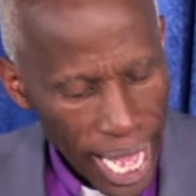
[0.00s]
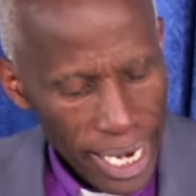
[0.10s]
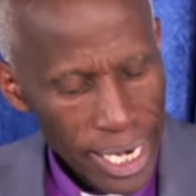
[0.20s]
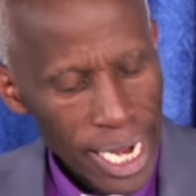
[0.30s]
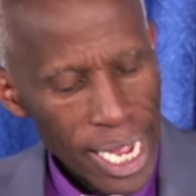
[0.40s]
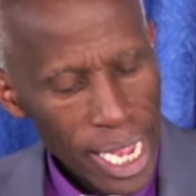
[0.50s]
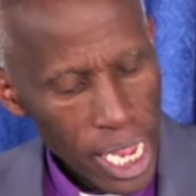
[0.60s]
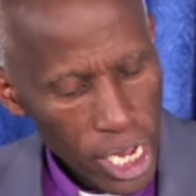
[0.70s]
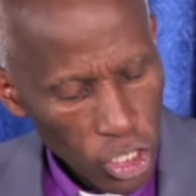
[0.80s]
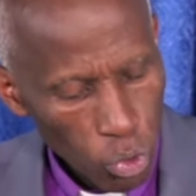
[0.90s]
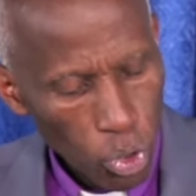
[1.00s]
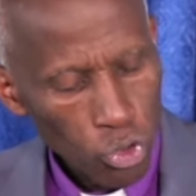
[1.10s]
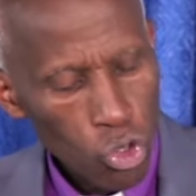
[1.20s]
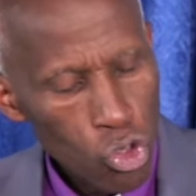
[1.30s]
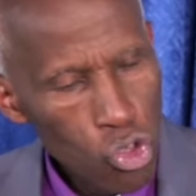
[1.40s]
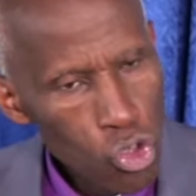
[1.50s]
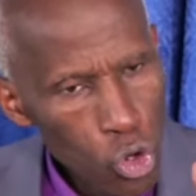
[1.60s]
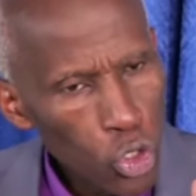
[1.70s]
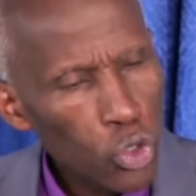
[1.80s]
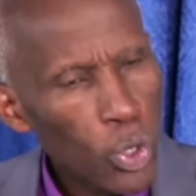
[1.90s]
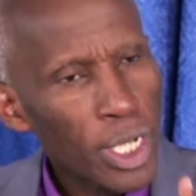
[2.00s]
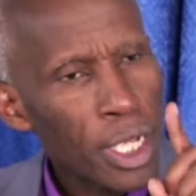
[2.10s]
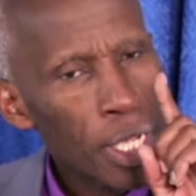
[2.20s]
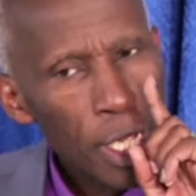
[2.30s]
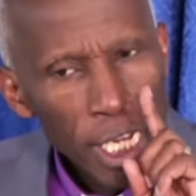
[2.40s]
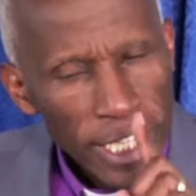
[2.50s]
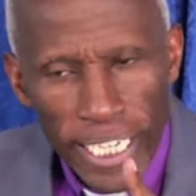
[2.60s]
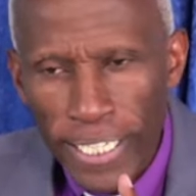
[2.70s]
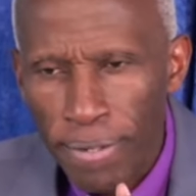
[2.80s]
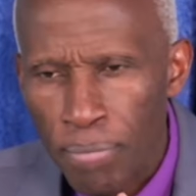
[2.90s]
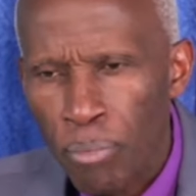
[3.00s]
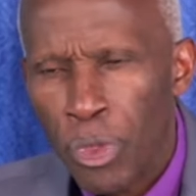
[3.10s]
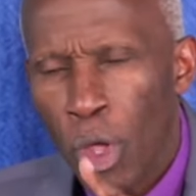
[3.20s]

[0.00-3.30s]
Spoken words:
than it was usually heated.